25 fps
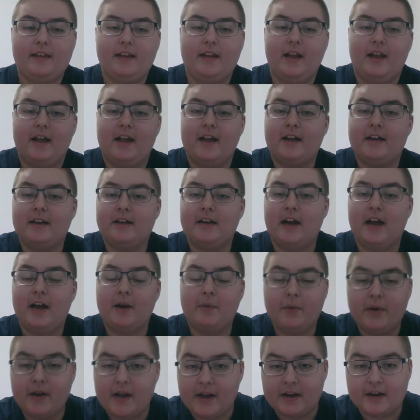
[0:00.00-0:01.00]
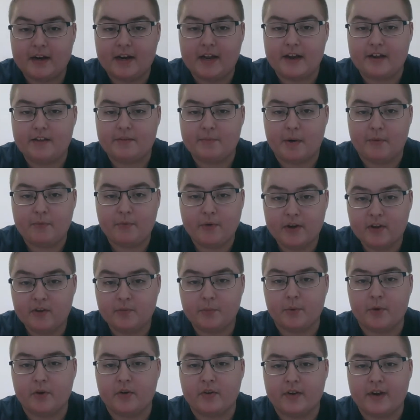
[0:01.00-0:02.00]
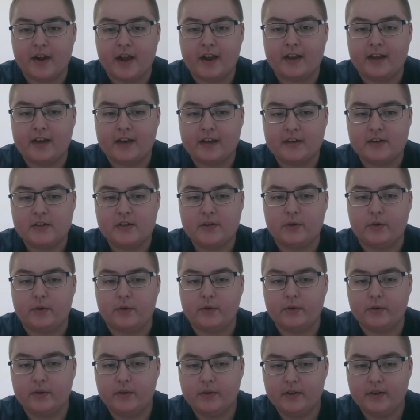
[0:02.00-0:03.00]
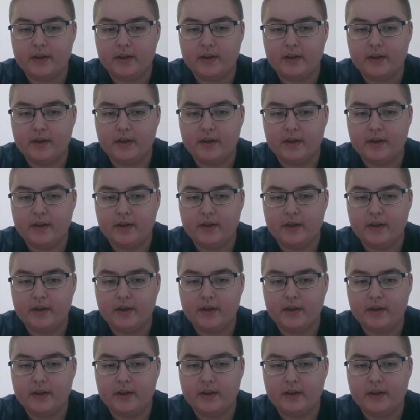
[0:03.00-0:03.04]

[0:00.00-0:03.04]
And I would analyse my friend's personality too.